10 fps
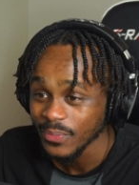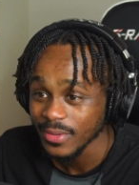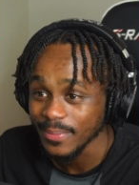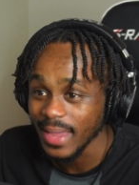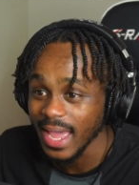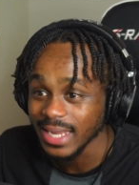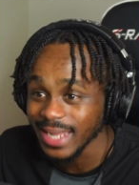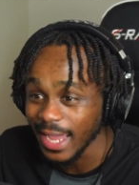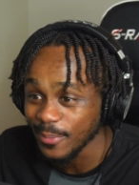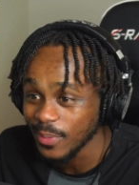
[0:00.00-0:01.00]
Man, a
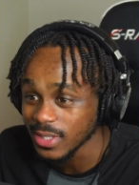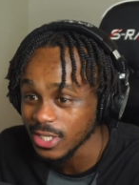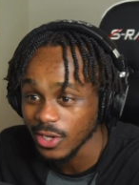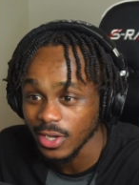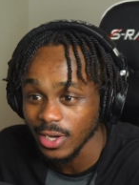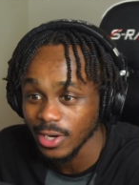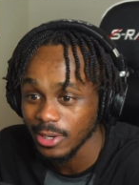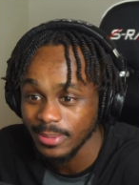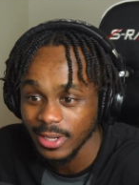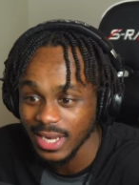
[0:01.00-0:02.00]
dyke pulling your girl,
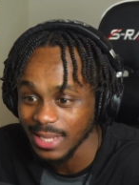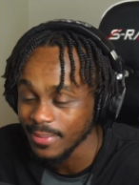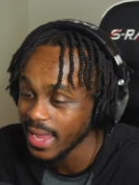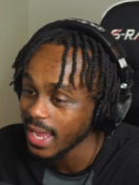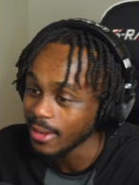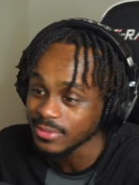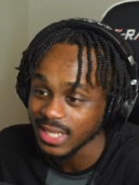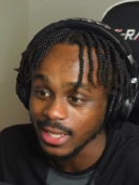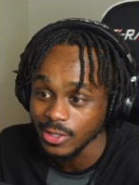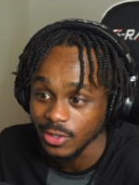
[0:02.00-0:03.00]
bro. That, man, I'm
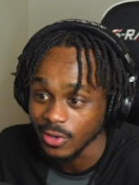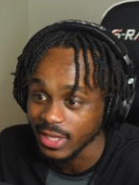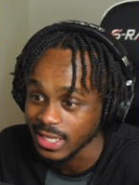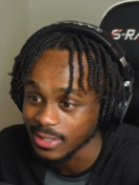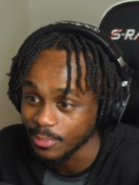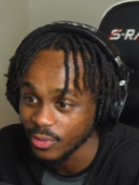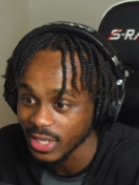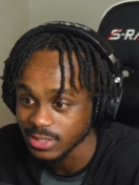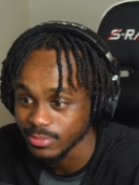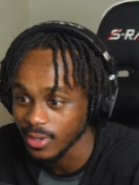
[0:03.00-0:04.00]
telling you, you're gonna get
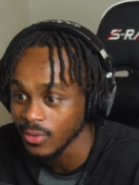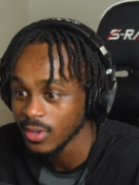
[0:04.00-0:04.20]
depressed, bro.